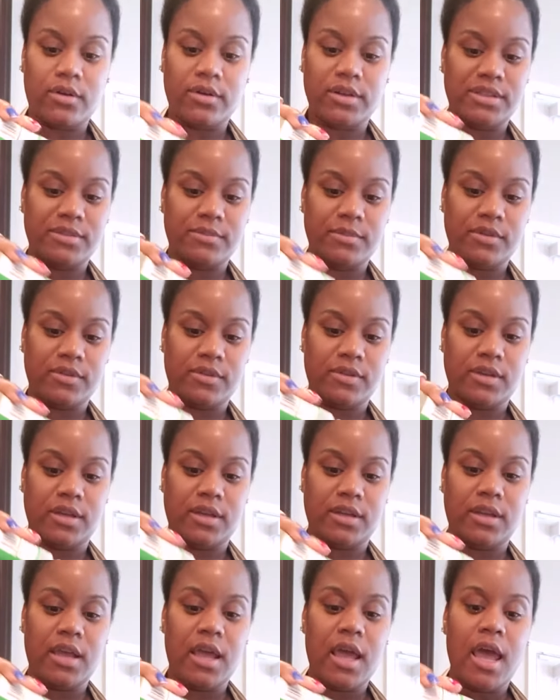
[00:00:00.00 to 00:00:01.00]
already smells
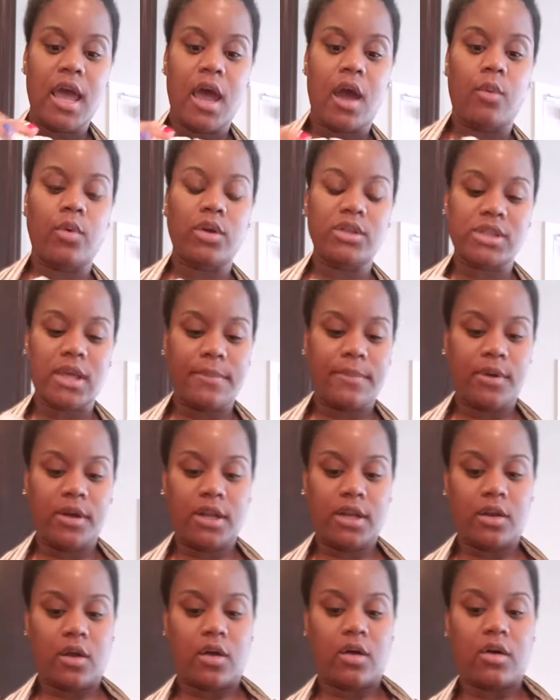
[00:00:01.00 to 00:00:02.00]
good. And once I put
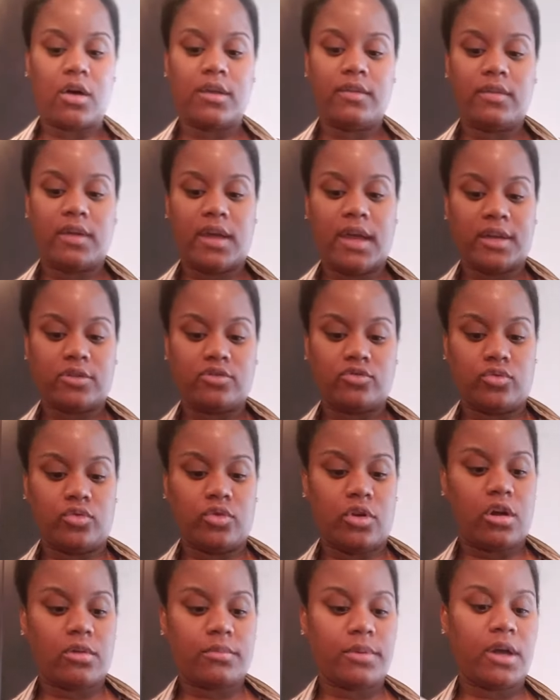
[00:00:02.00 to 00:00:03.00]
it on the actual
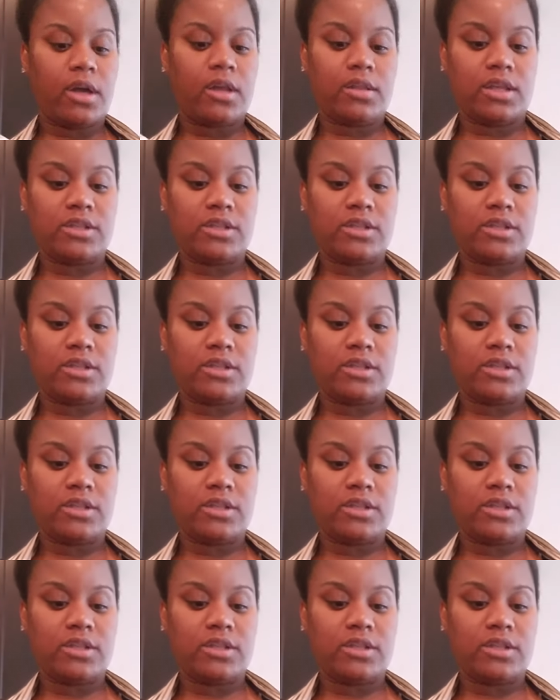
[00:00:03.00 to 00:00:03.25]
crock pot,